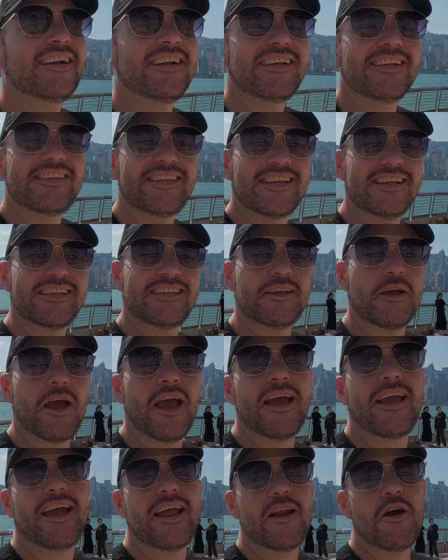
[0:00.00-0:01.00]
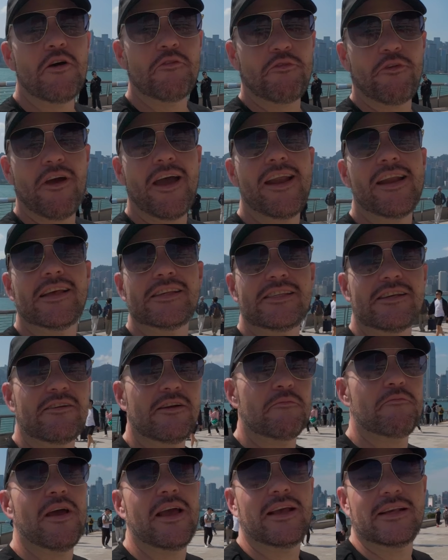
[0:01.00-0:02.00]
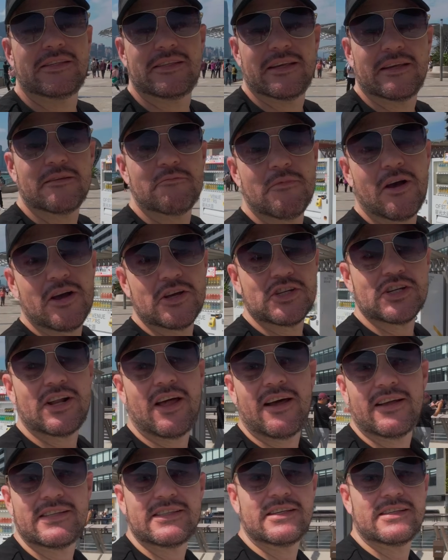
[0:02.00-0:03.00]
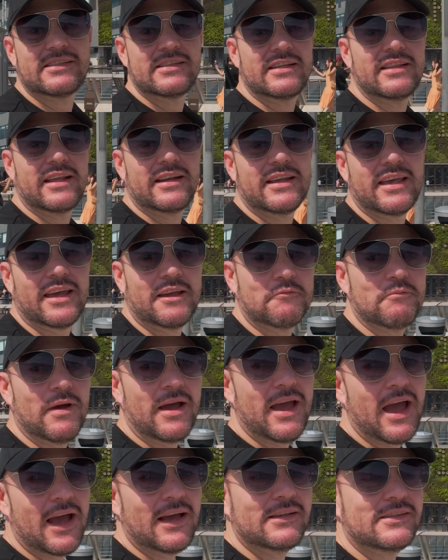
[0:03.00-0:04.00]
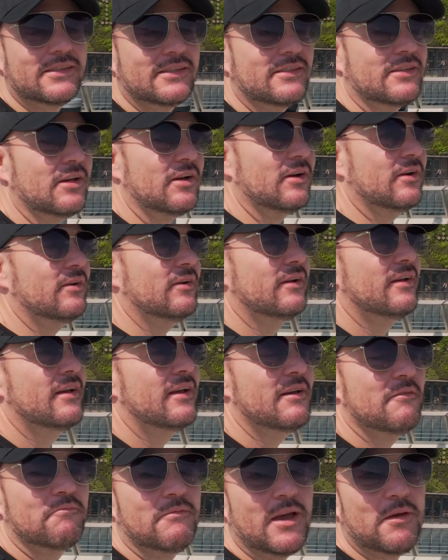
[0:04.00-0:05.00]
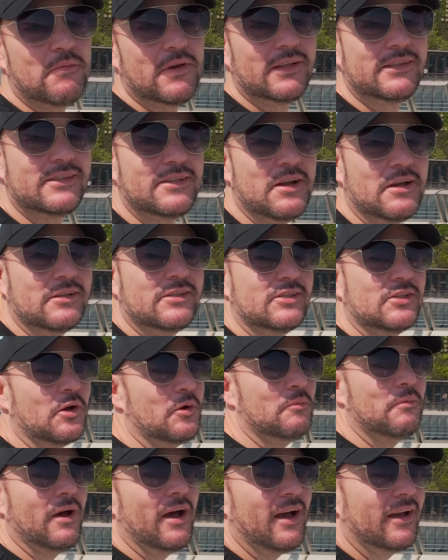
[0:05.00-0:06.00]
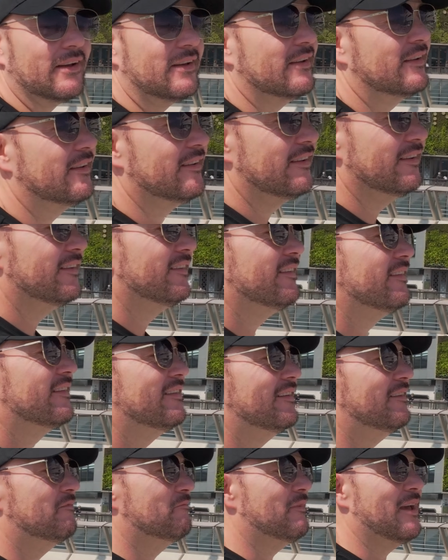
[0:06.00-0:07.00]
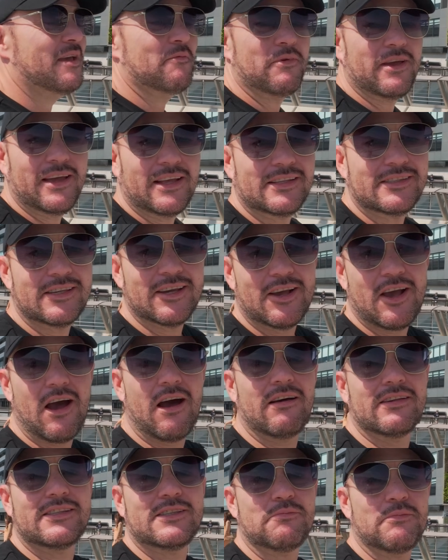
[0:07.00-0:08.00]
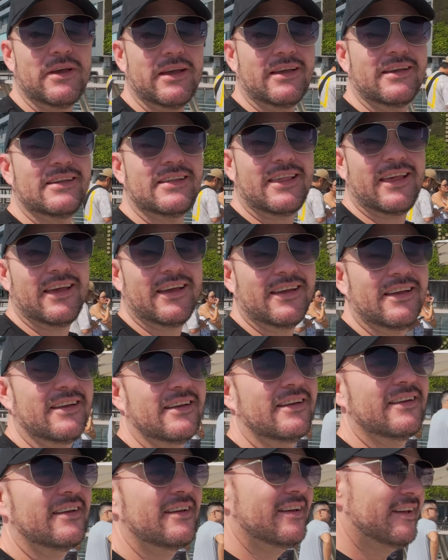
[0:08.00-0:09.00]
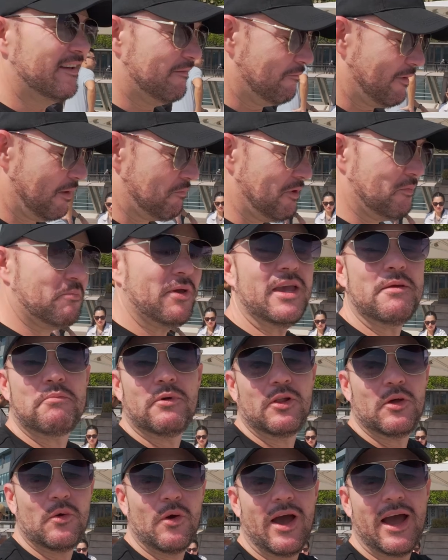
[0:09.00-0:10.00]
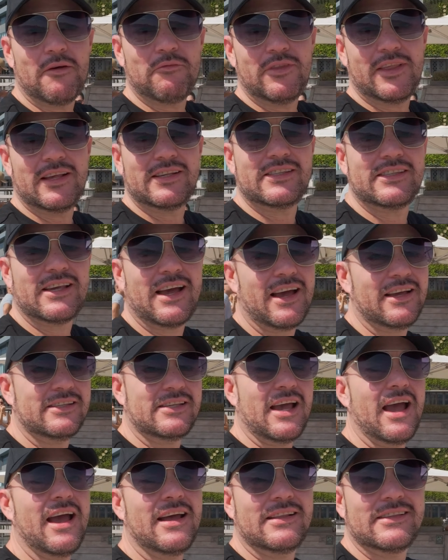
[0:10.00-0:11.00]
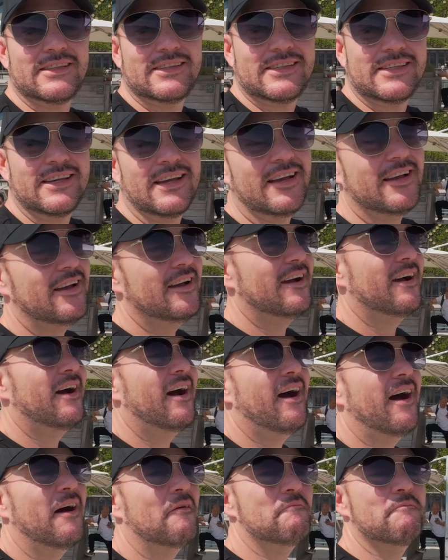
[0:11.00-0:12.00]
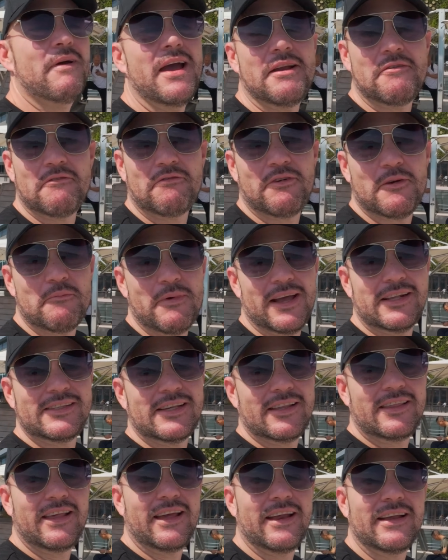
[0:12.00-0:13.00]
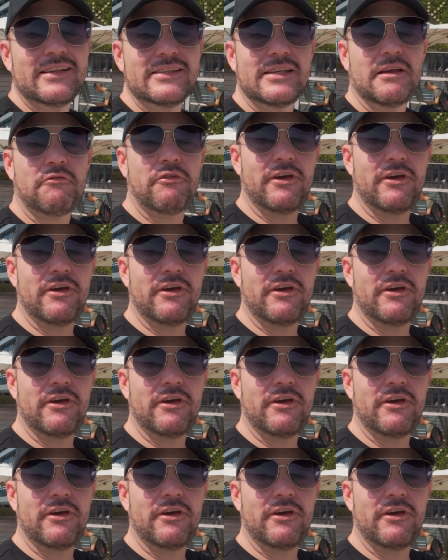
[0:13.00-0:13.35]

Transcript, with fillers: This is, in all fairness, they're amazing martial artists and they've kicked my ass, so maybe it's not so bad. Maybe it's a cosmic thing. Maybe people who have this size hands are meant for better things. I